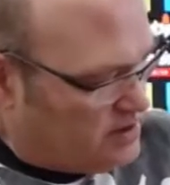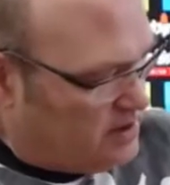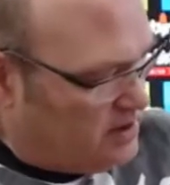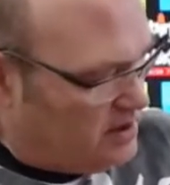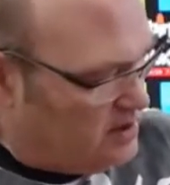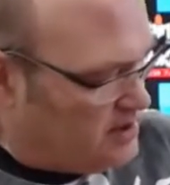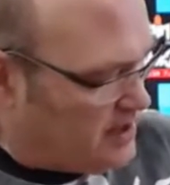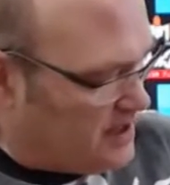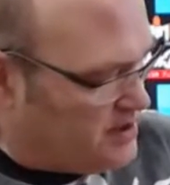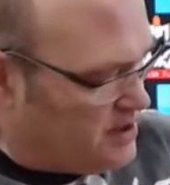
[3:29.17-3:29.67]

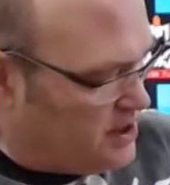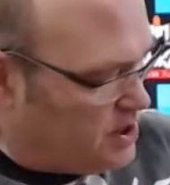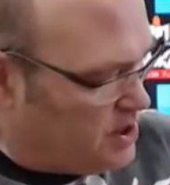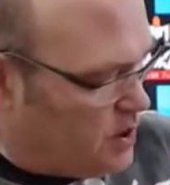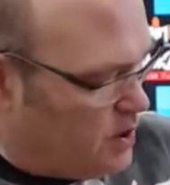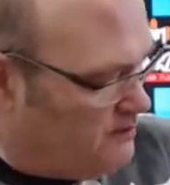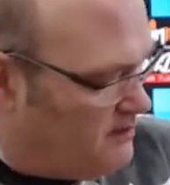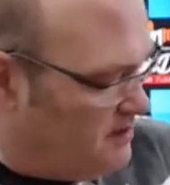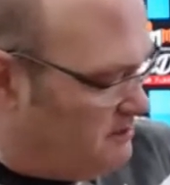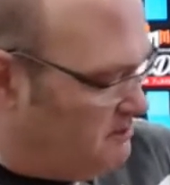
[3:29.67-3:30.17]
his
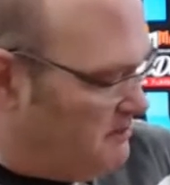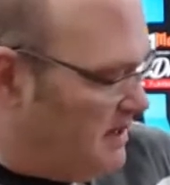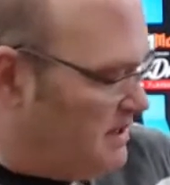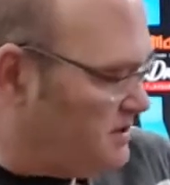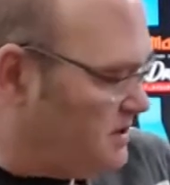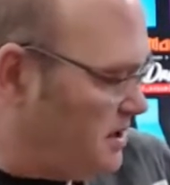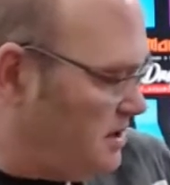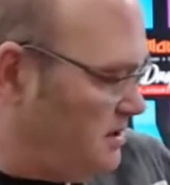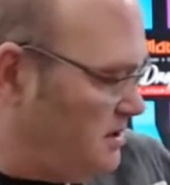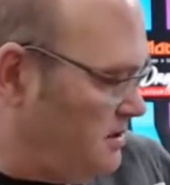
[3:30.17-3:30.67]
anti-COVID
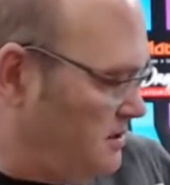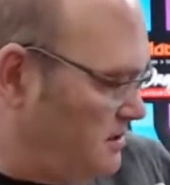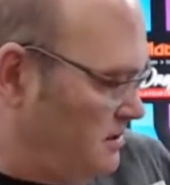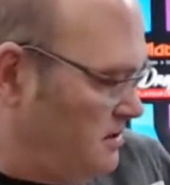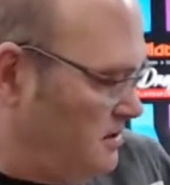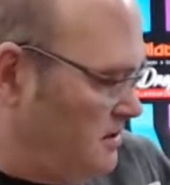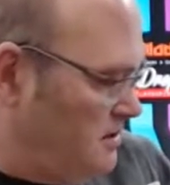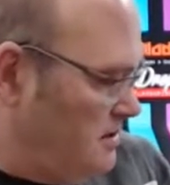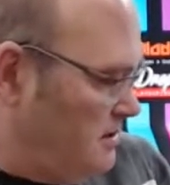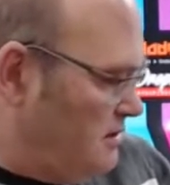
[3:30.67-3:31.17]
mask.
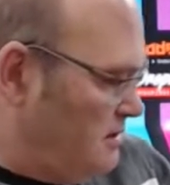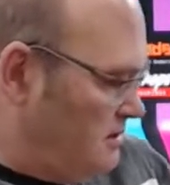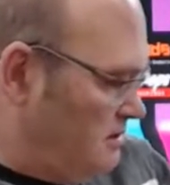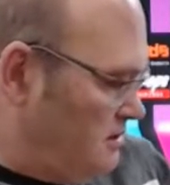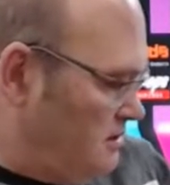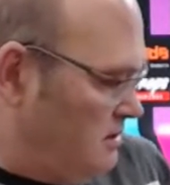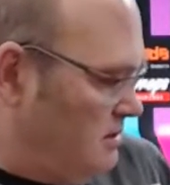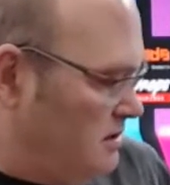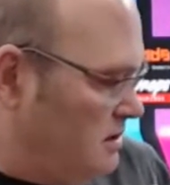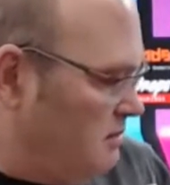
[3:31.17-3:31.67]

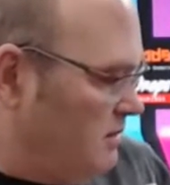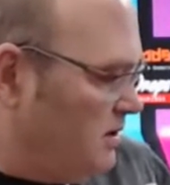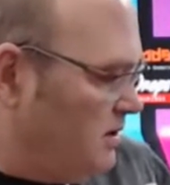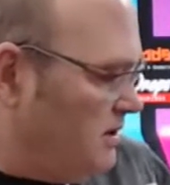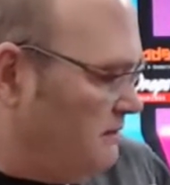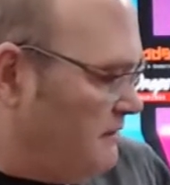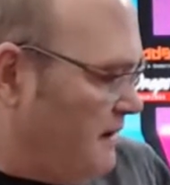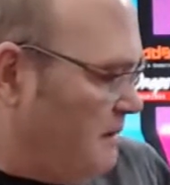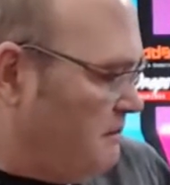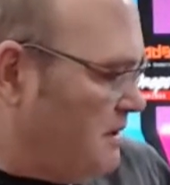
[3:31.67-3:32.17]
Come on,
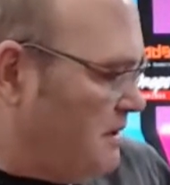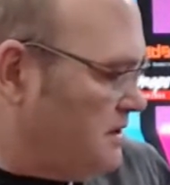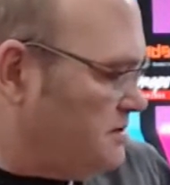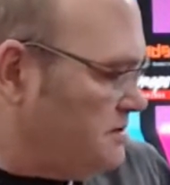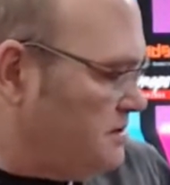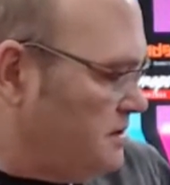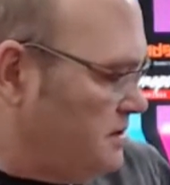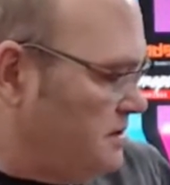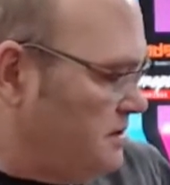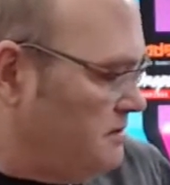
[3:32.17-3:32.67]
you fat
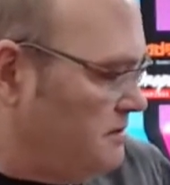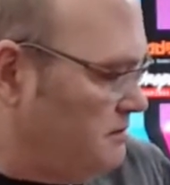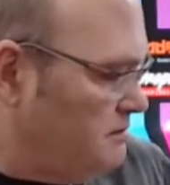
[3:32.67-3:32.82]
bastard.